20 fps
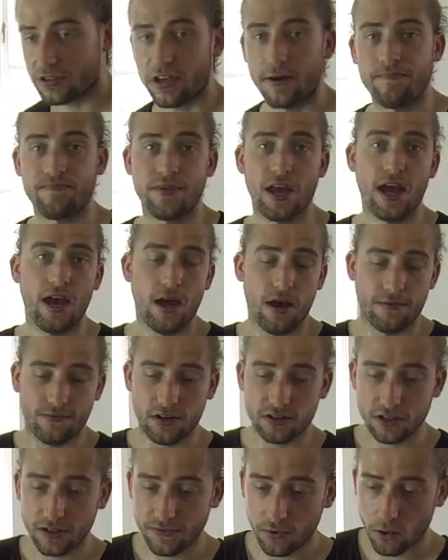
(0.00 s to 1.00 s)
So
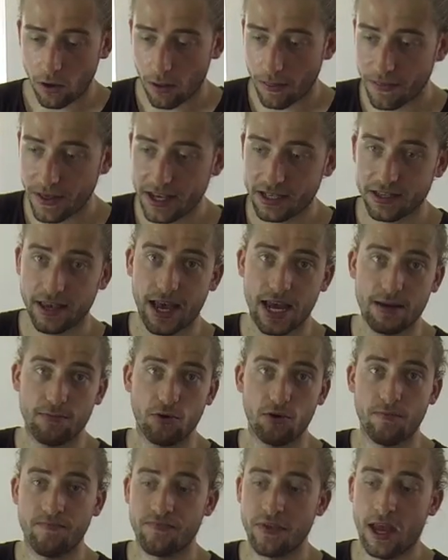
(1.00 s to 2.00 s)
first of all, on this
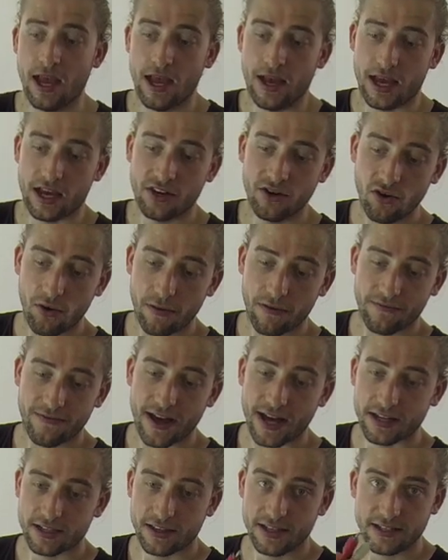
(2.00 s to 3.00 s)
cable, Ignore the
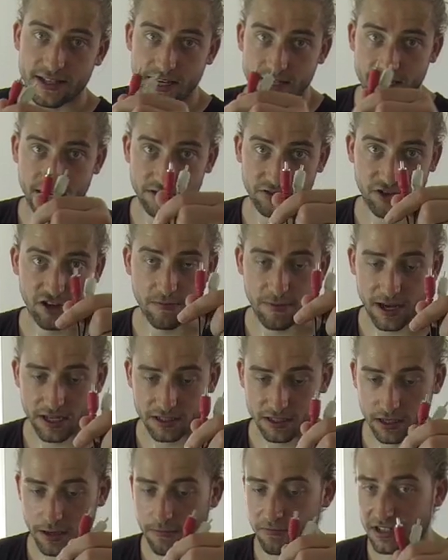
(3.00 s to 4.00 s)
fact this end has two bits.